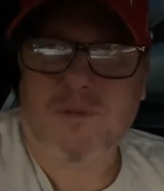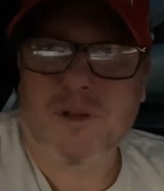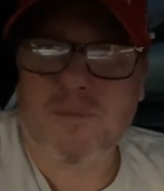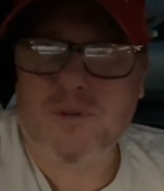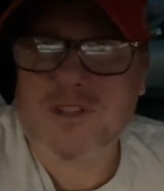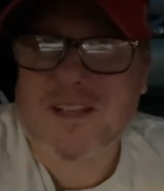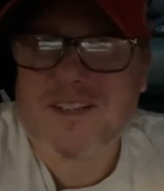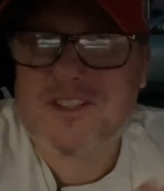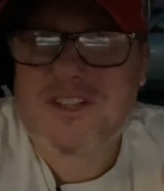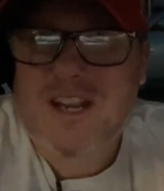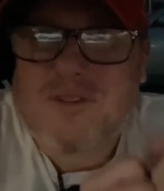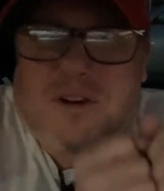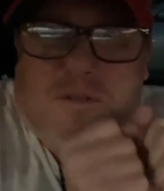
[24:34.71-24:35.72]
Liberals like
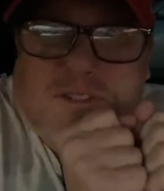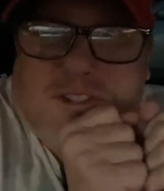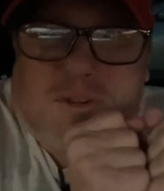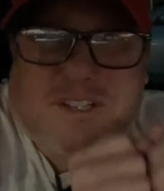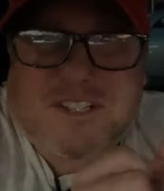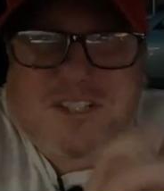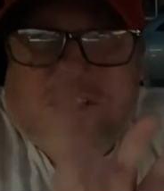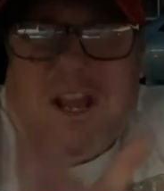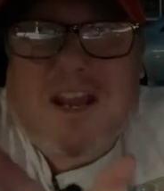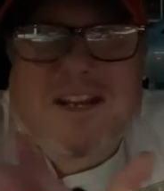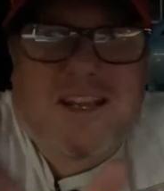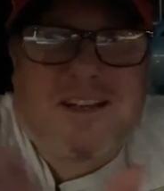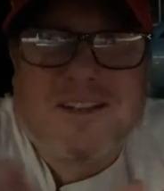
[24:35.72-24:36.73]
savored. Oh, it's so
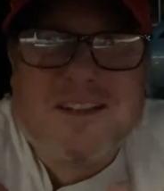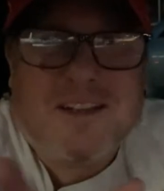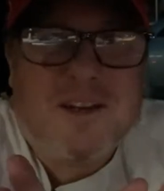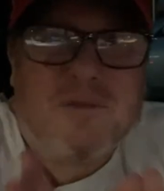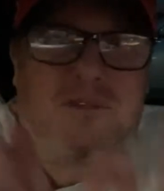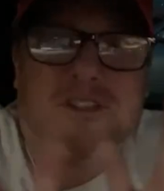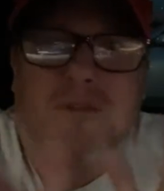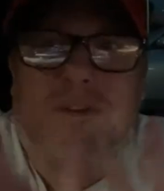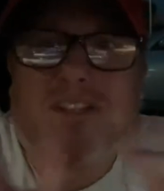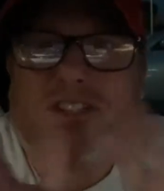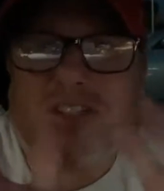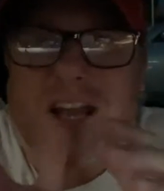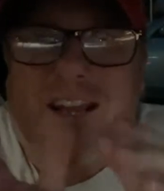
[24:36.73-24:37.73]
exciting. We're so
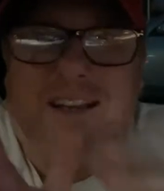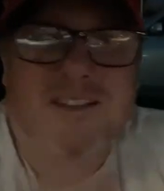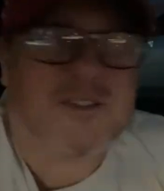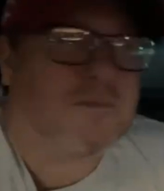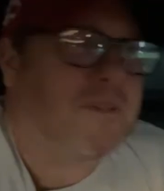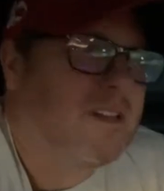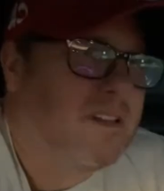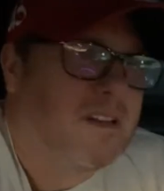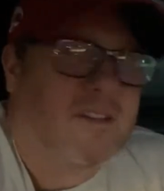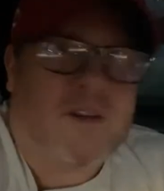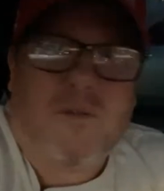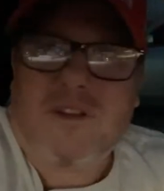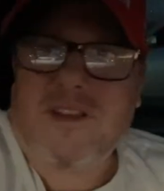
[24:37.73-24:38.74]
excited to read. You
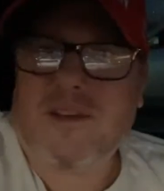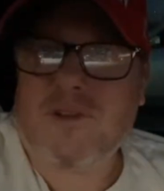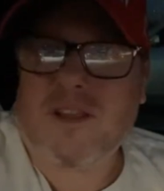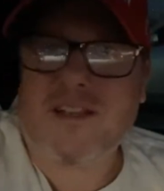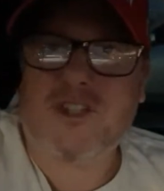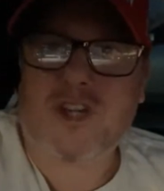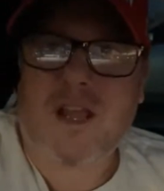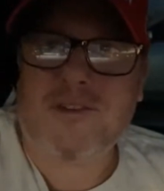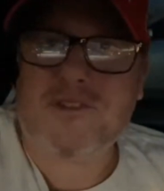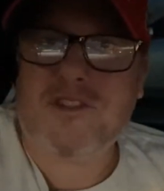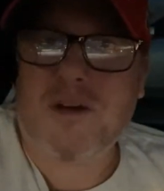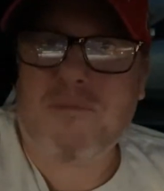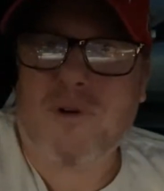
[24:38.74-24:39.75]
know, they were like
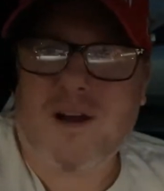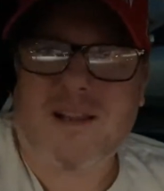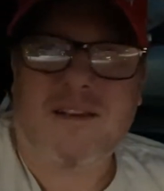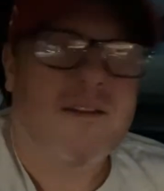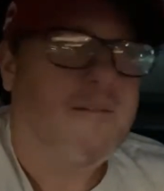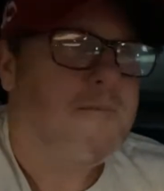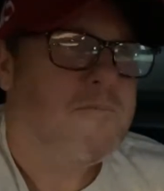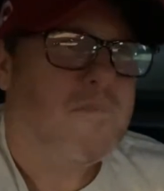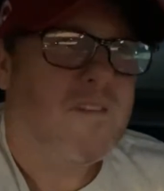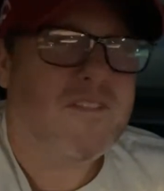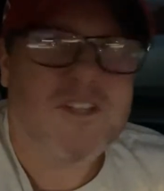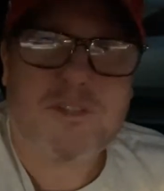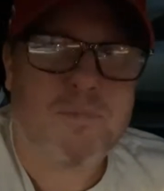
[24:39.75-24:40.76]
jazzed up on it.
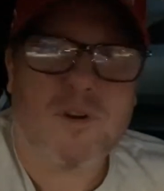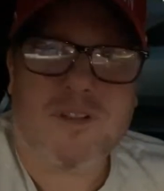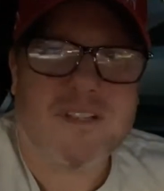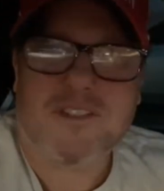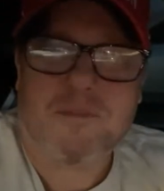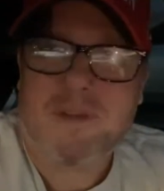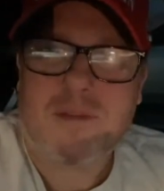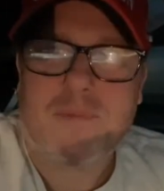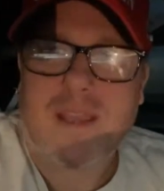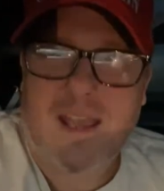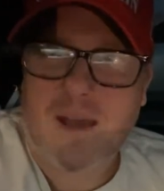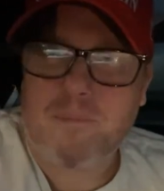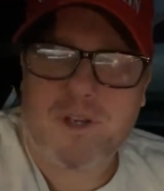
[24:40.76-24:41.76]
This book doesn't make
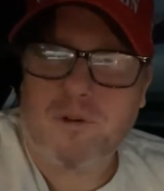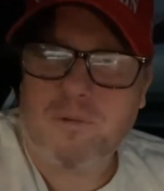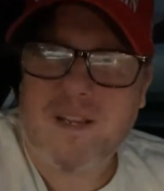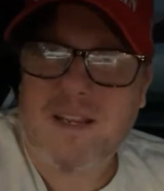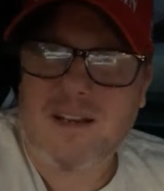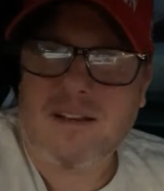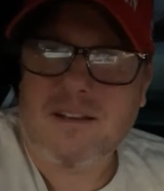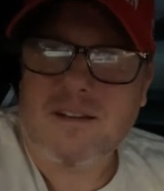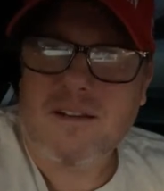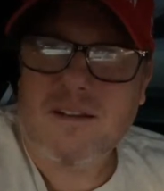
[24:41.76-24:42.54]
me happy to read.